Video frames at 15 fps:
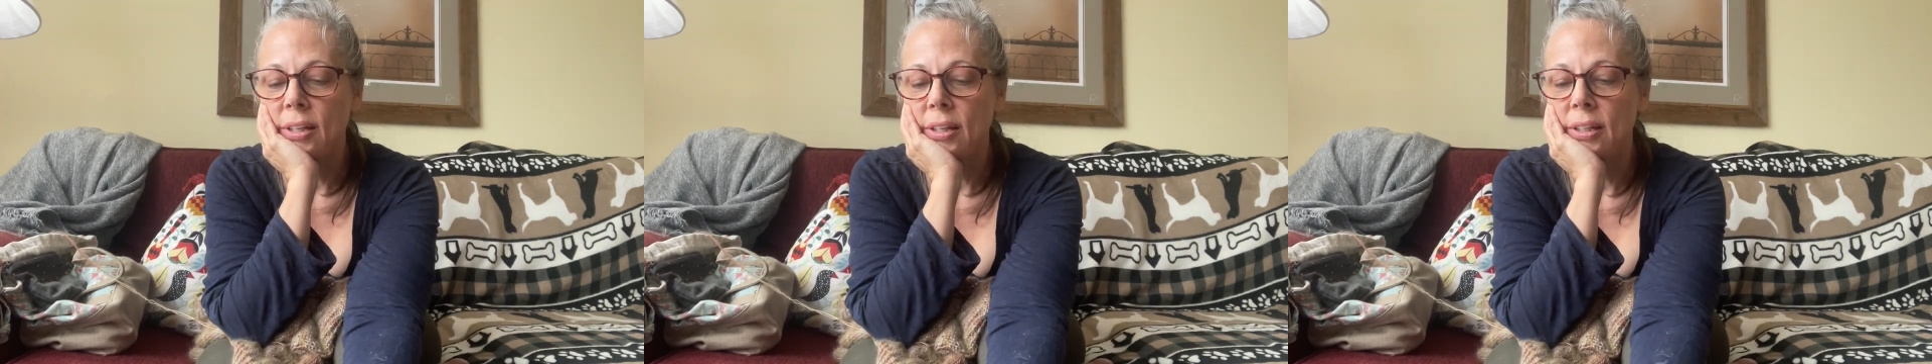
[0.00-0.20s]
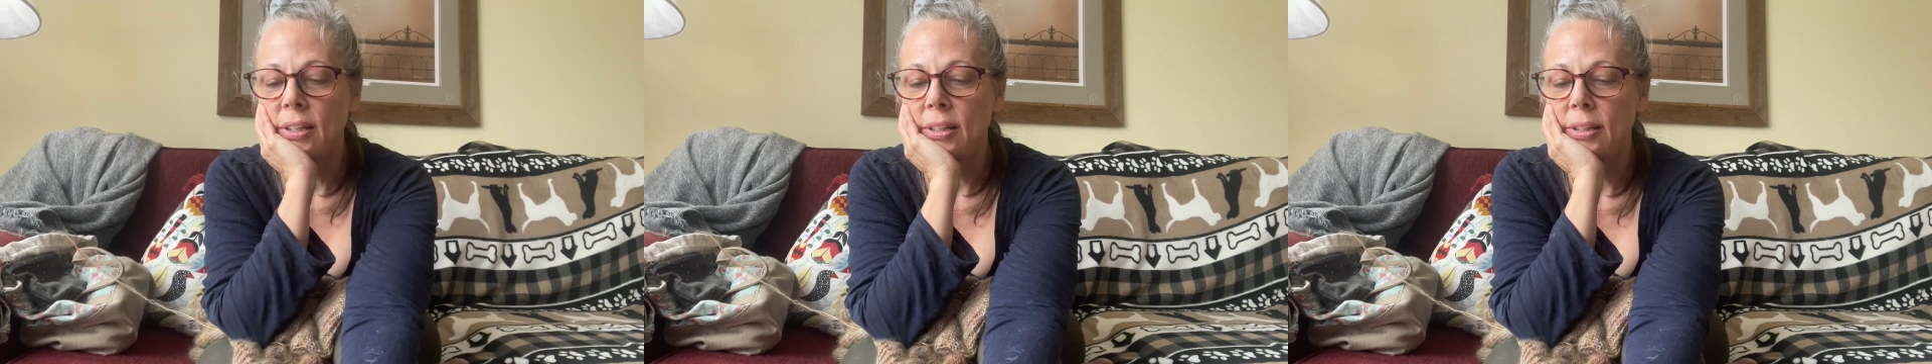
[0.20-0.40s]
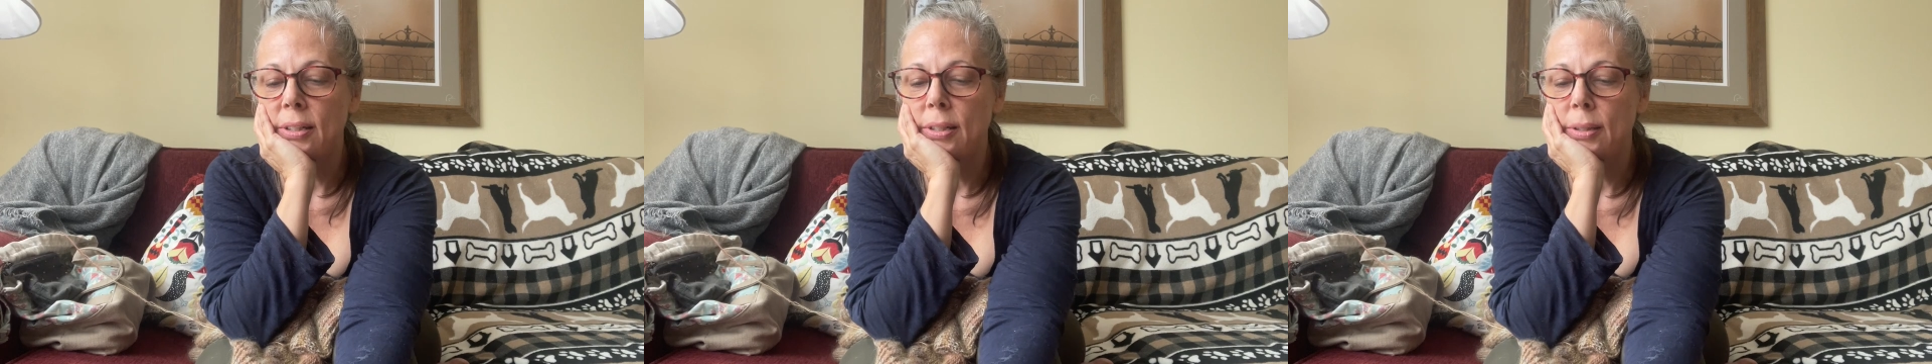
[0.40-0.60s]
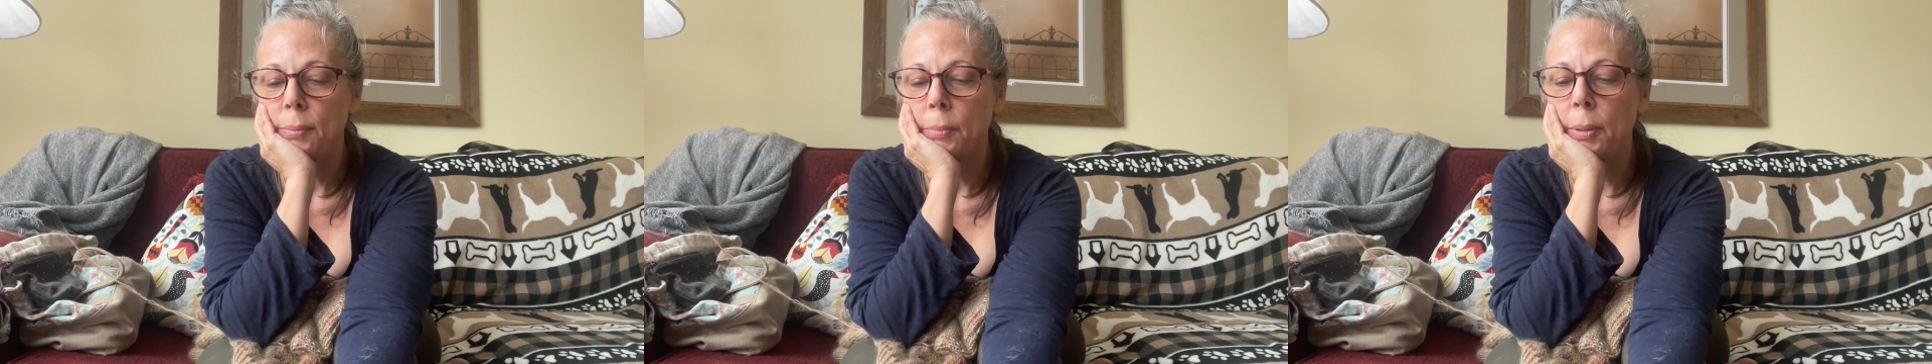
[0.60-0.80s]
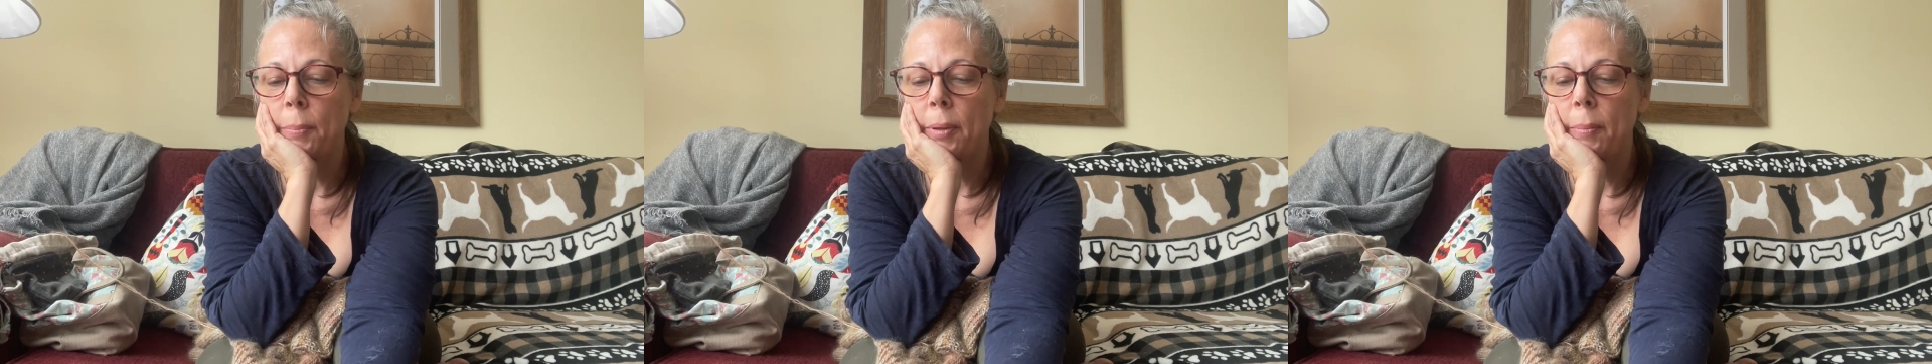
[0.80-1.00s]

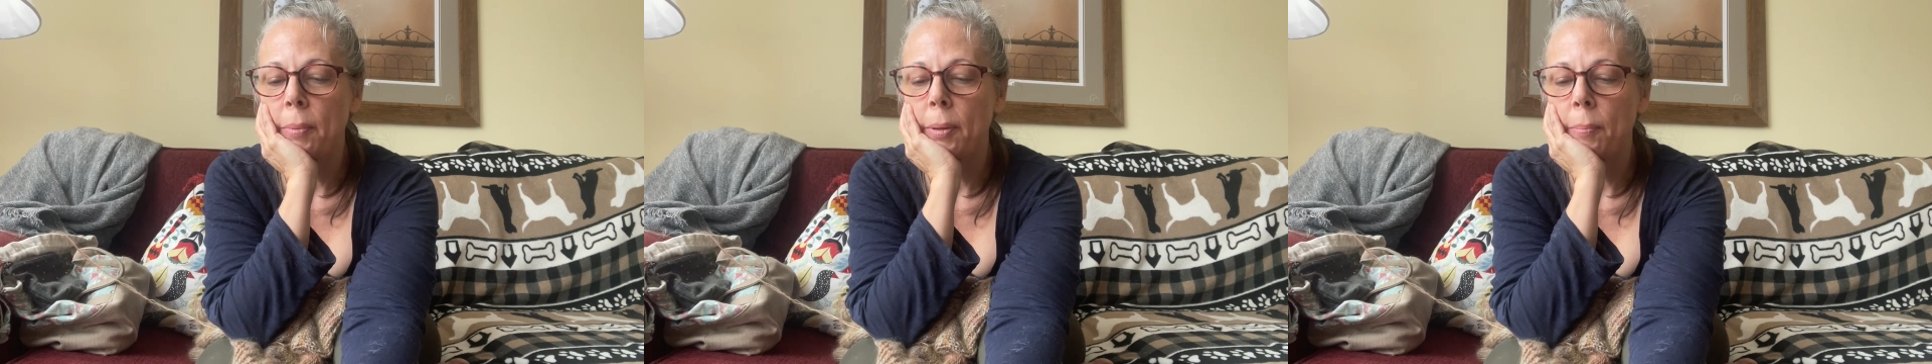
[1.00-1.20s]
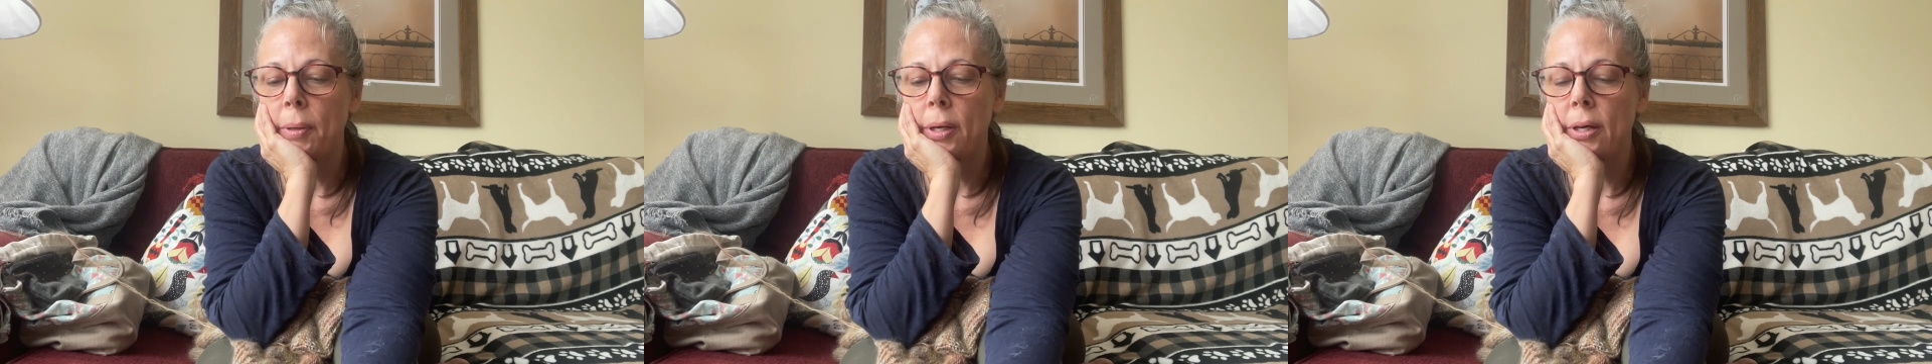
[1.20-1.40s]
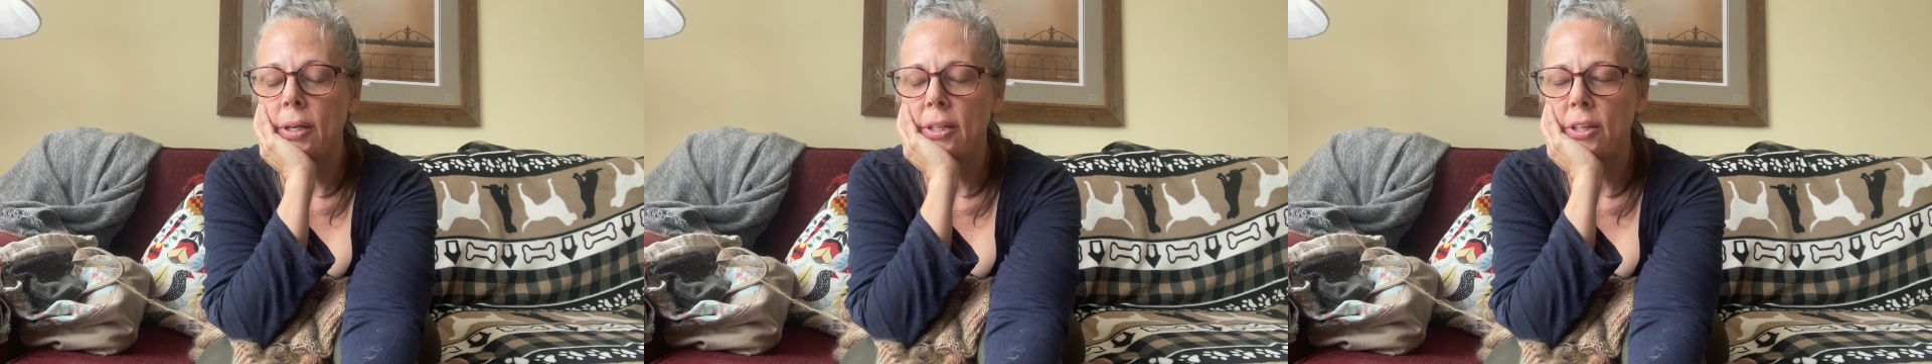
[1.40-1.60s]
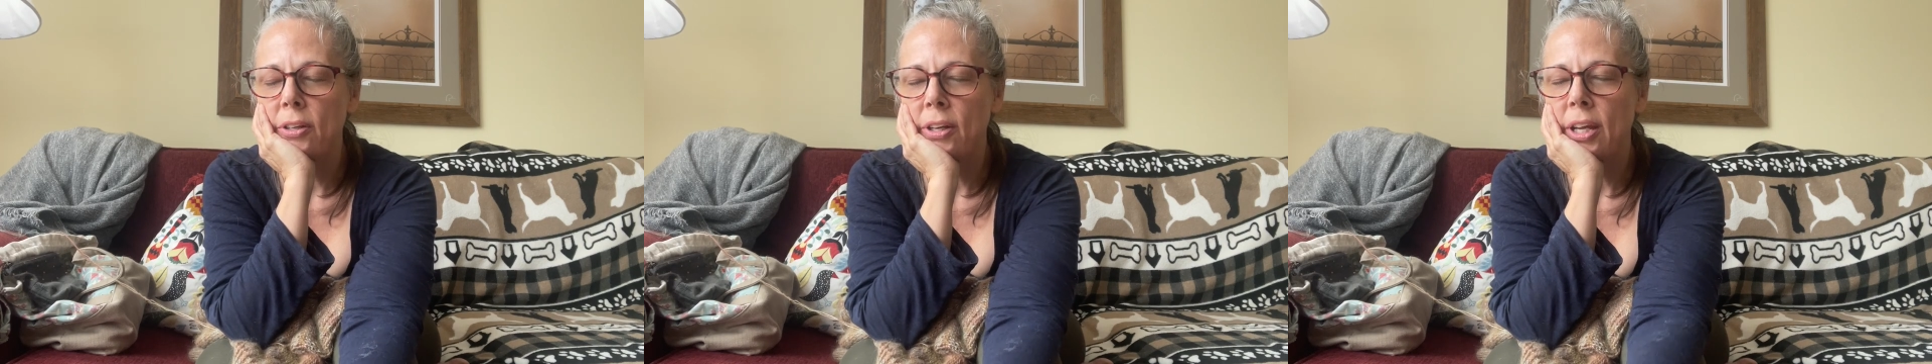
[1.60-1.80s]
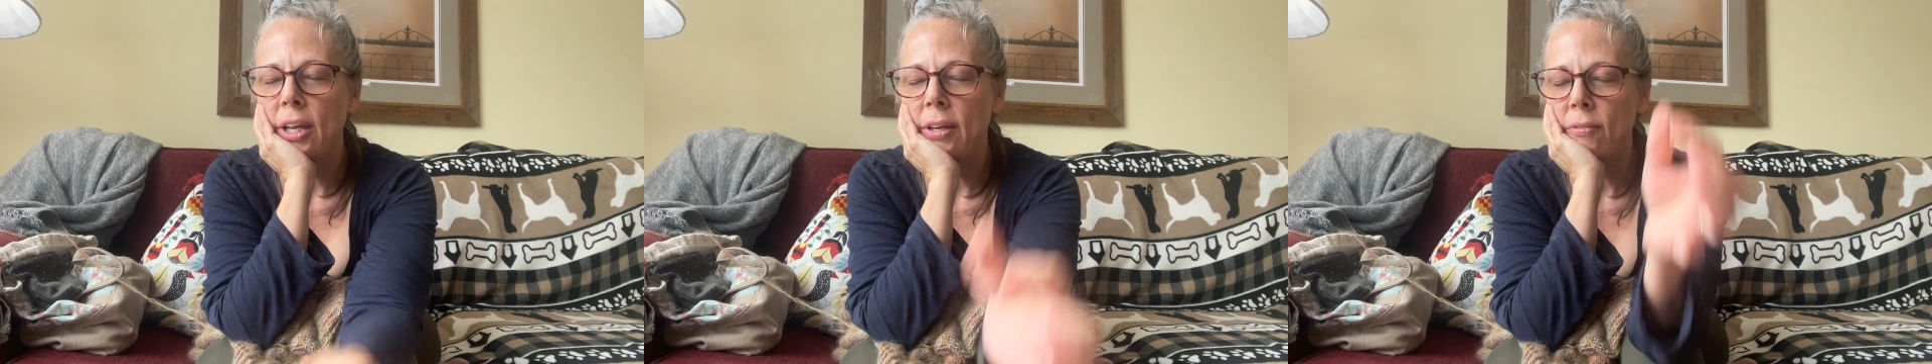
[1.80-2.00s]
DRK